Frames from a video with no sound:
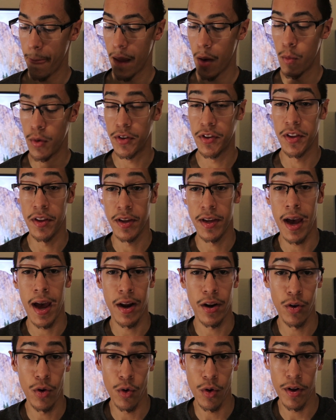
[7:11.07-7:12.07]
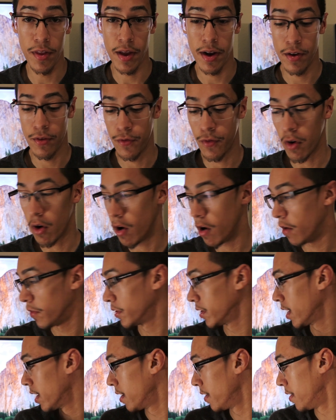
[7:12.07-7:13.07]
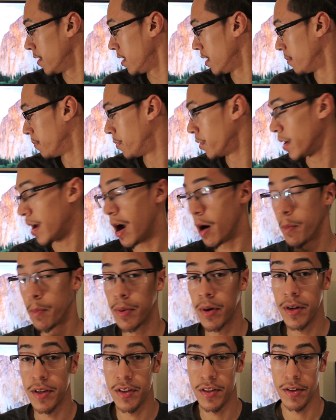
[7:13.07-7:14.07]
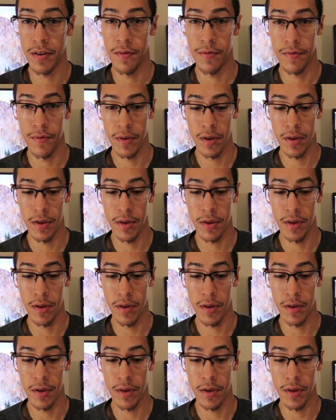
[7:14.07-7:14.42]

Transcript: I went to the category that involved kind of the input outputs of